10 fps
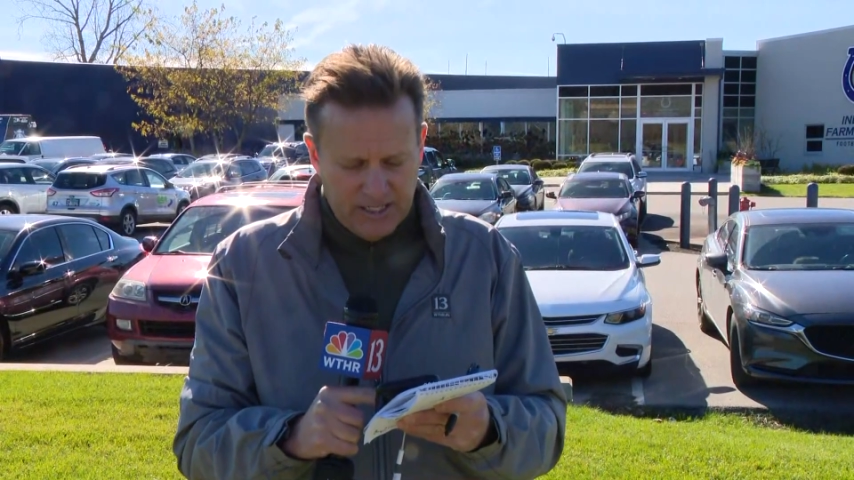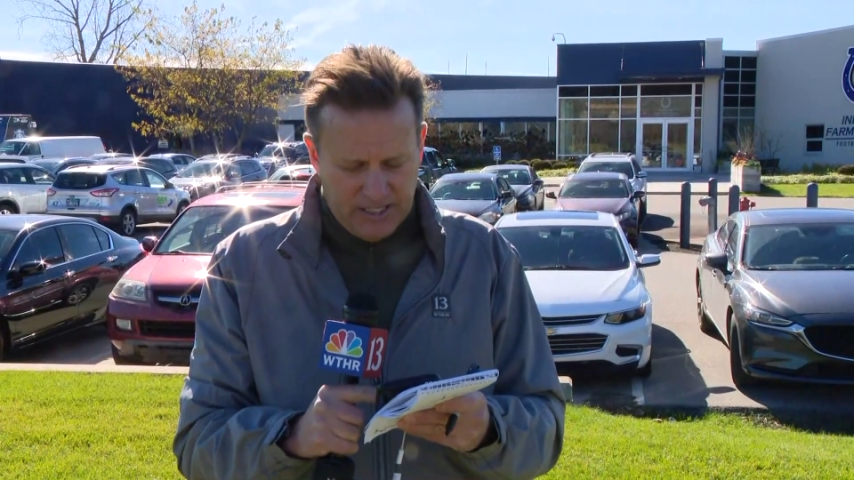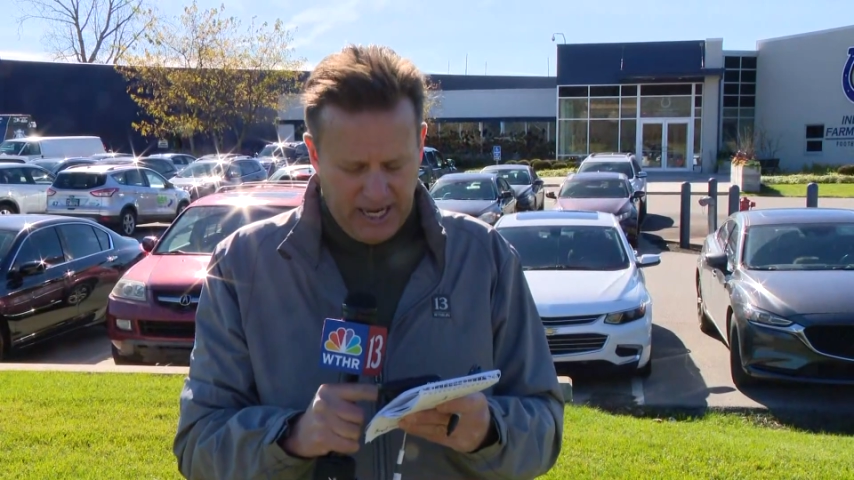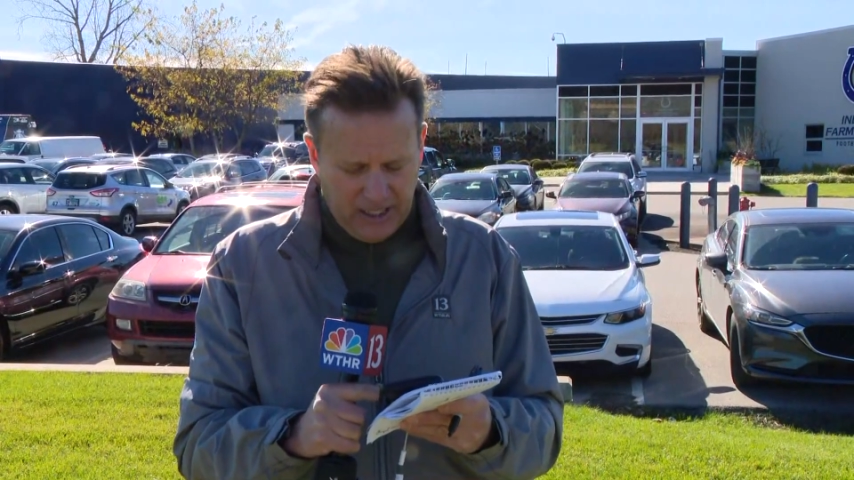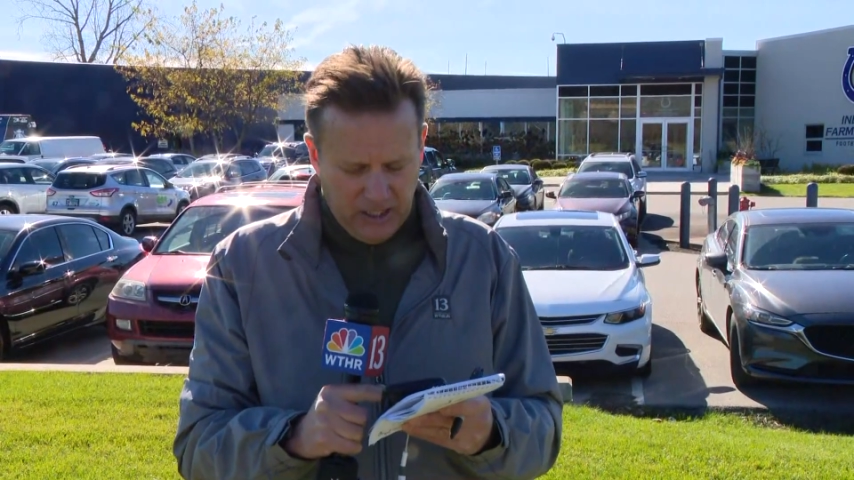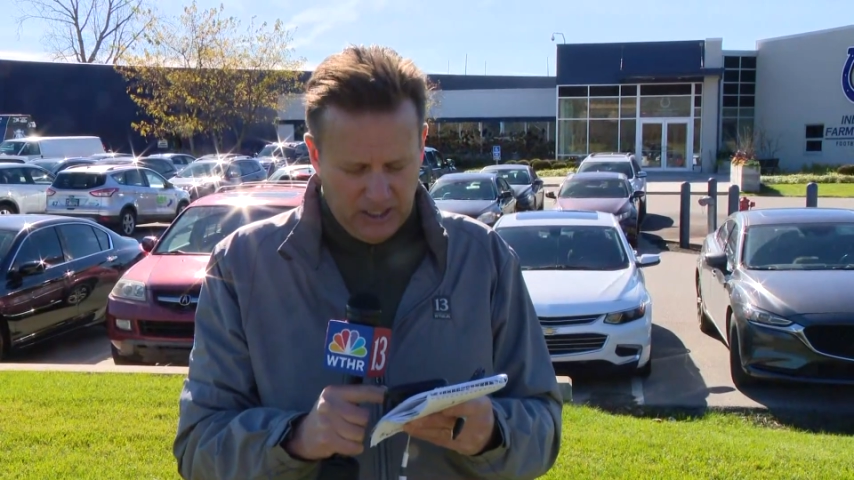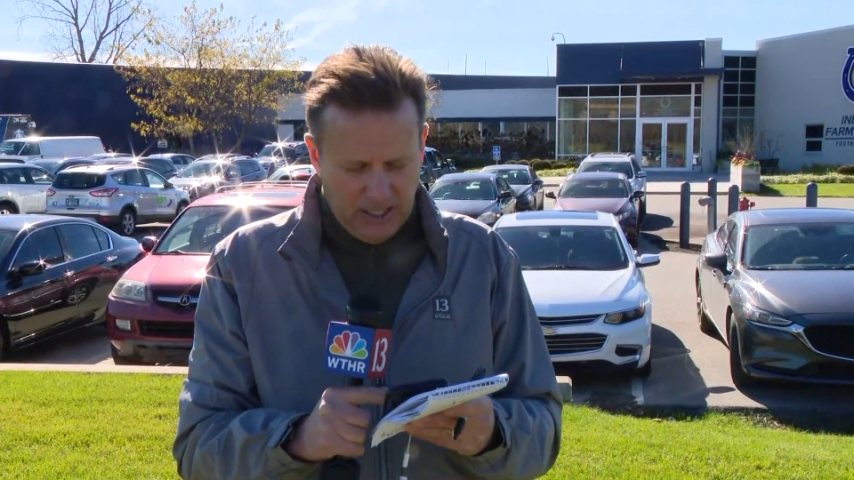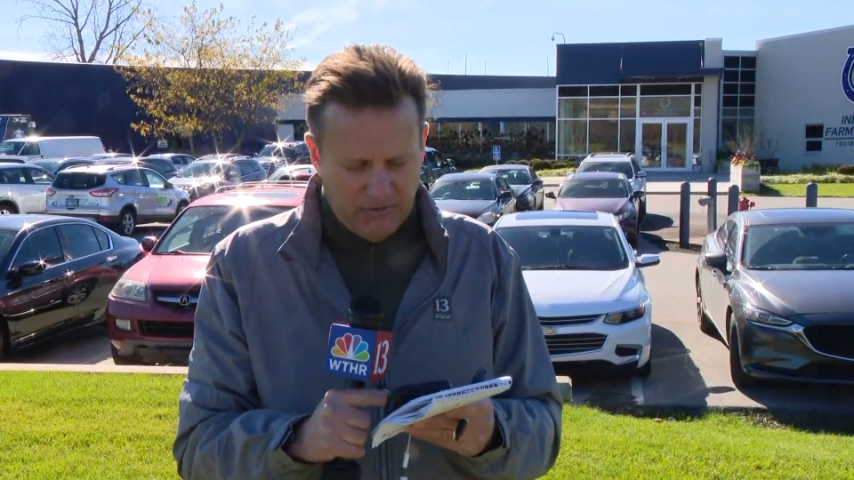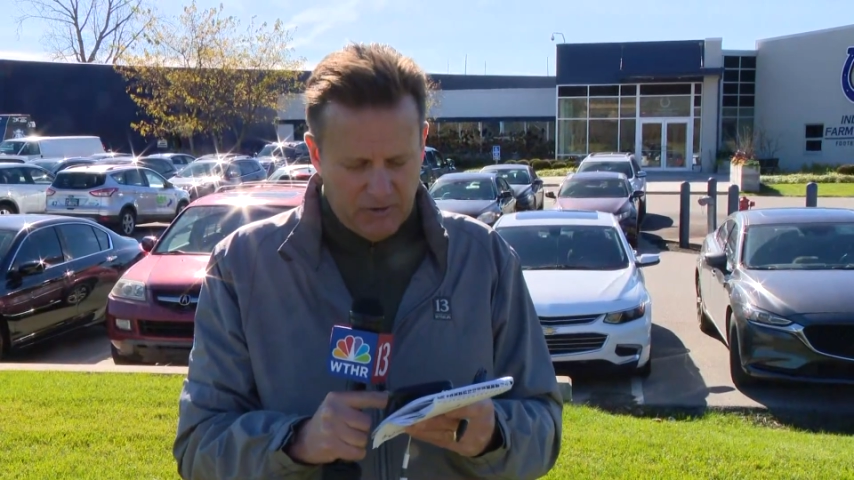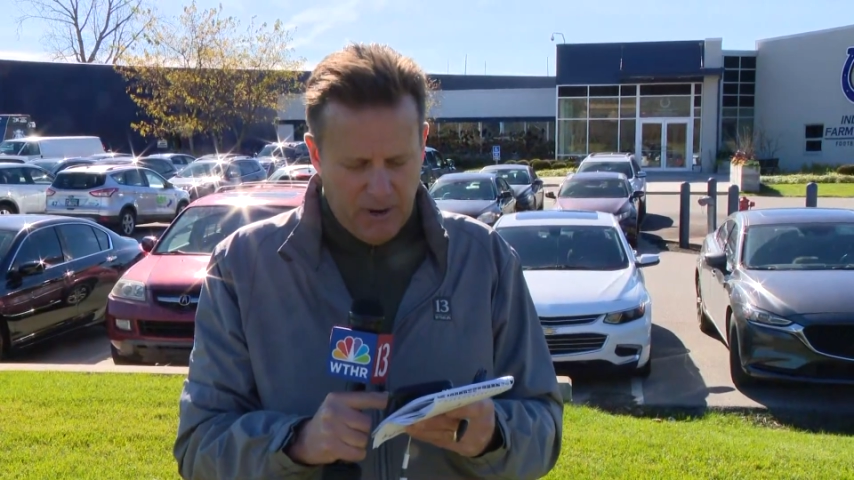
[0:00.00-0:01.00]
taking a look at the
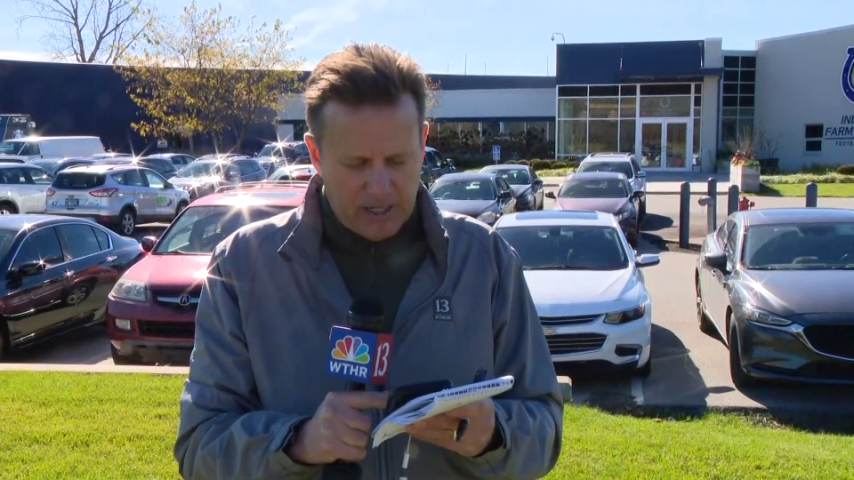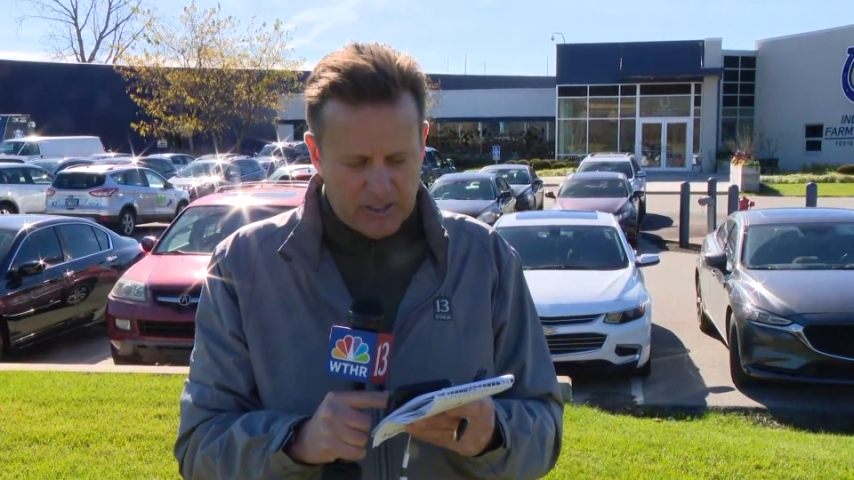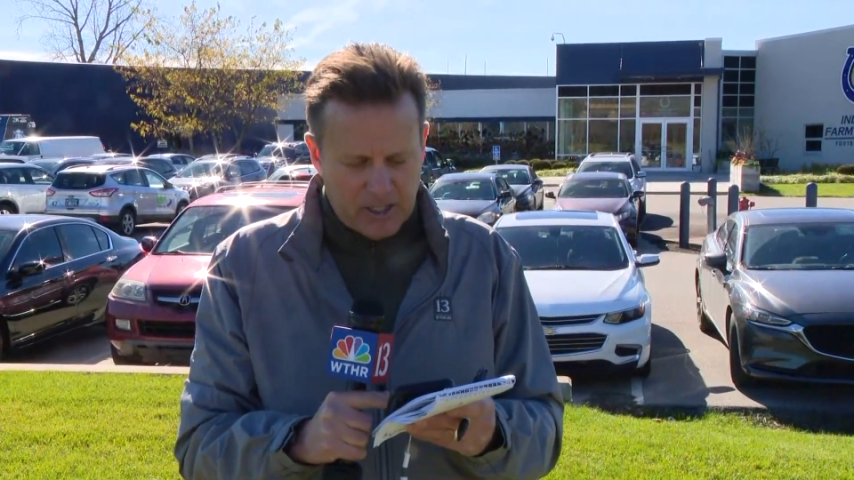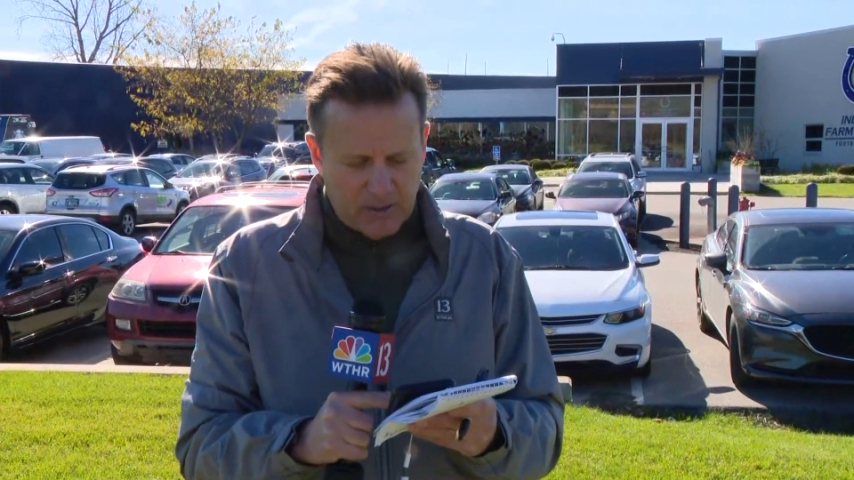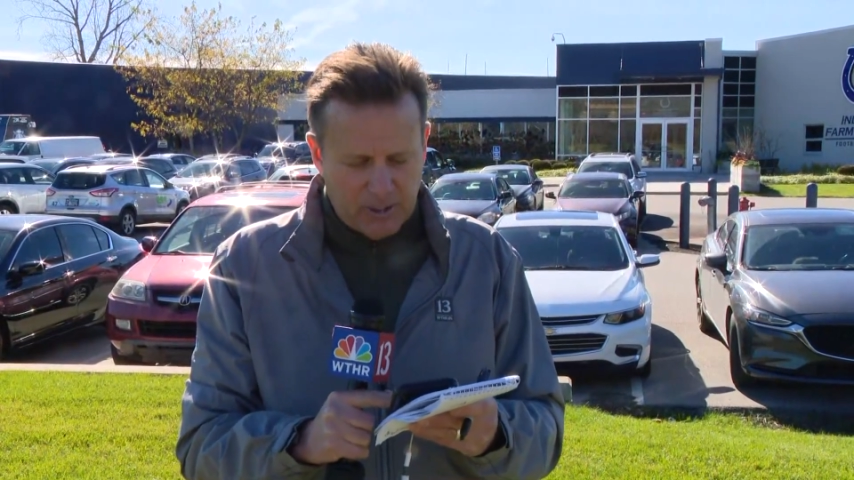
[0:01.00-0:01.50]
information here.